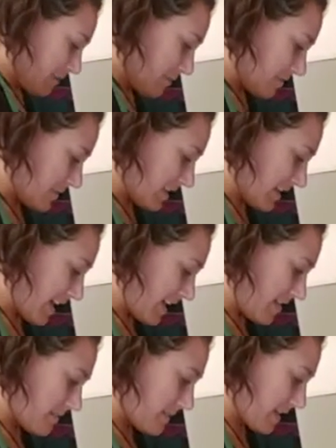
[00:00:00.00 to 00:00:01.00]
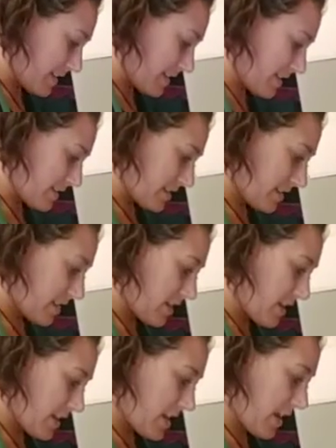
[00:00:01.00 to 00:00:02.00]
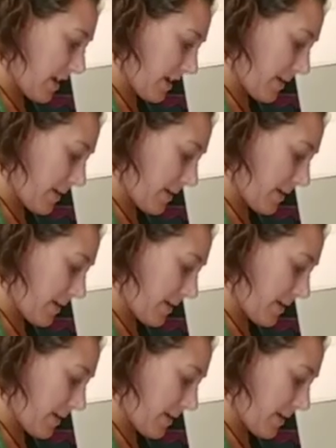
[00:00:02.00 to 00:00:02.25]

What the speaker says: We're just gonna kind of mix the